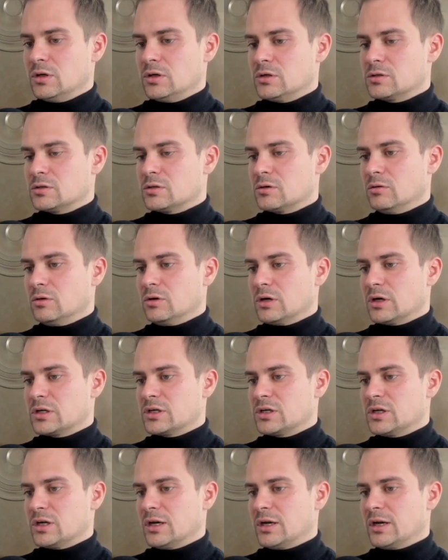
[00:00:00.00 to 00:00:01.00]
So you
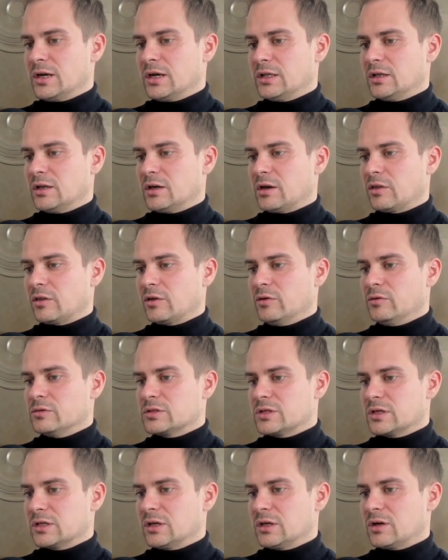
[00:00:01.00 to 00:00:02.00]
actually can get that. I thought it
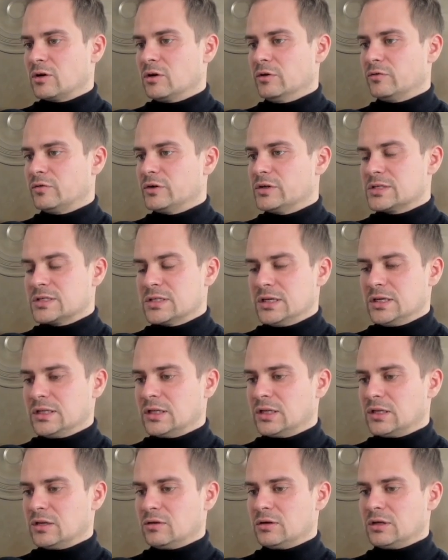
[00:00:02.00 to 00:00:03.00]
was like the conference thing
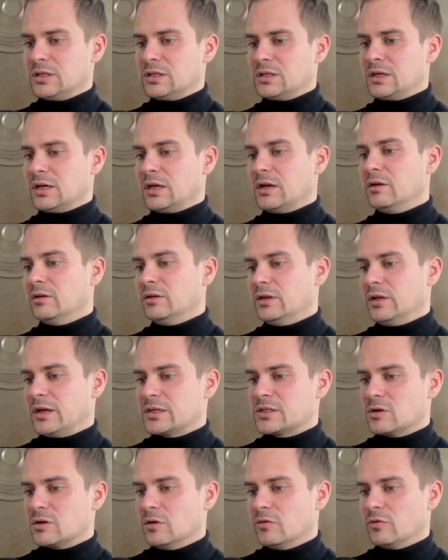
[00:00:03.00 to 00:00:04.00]
that you can get it on the
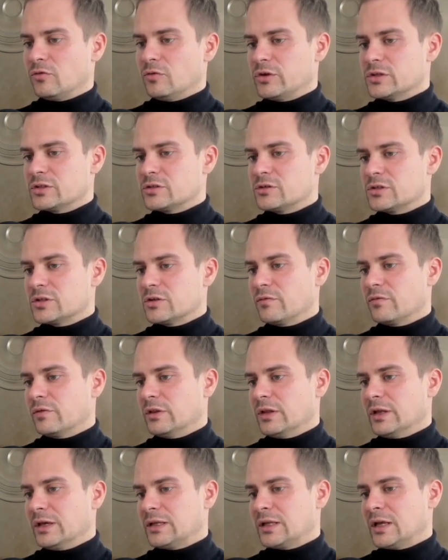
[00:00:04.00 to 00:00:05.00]
next conference or something
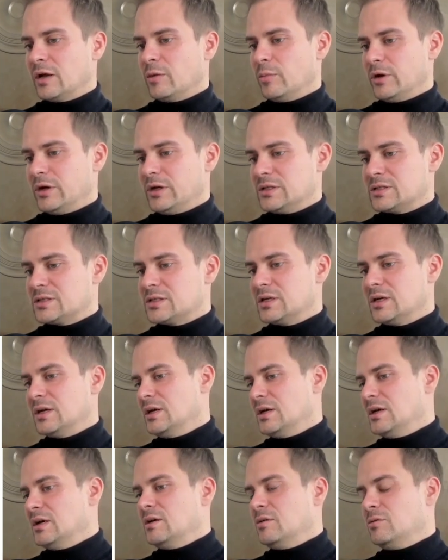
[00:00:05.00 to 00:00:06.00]
like that, but it's
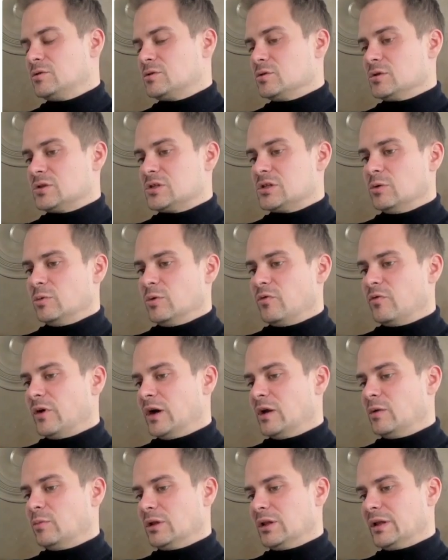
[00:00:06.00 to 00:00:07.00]
should still be
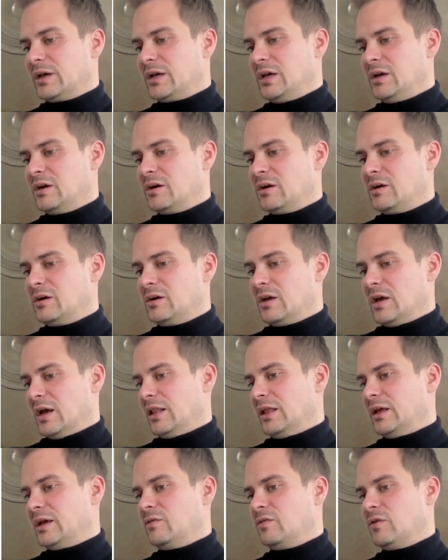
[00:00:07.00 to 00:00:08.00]
fine. But like here, yeah,
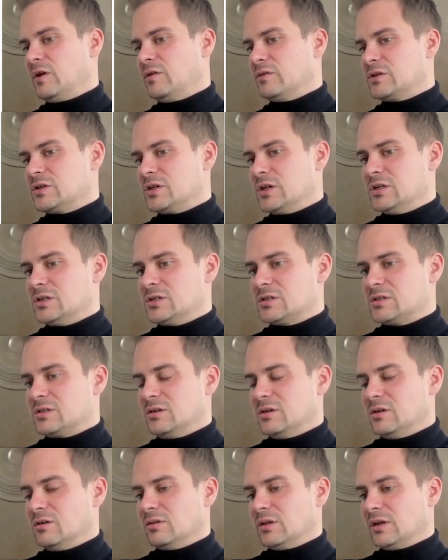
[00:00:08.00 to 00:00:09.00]
like if you have a chance,
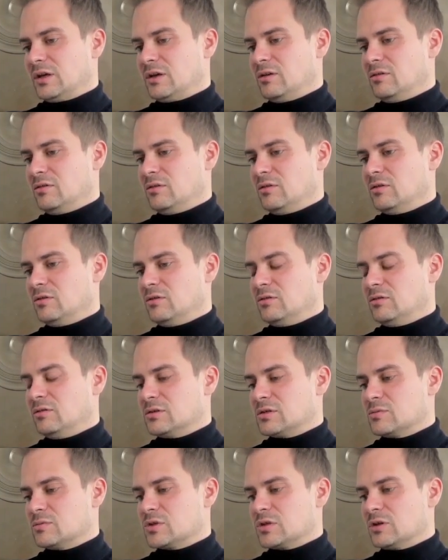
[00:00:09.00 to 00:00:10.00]
like you
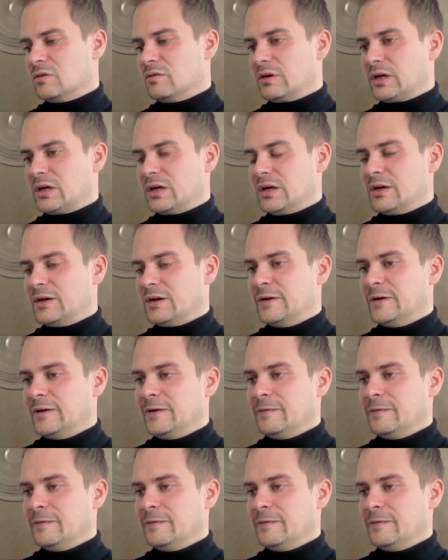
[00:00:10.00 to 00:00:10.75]
do some sort of like a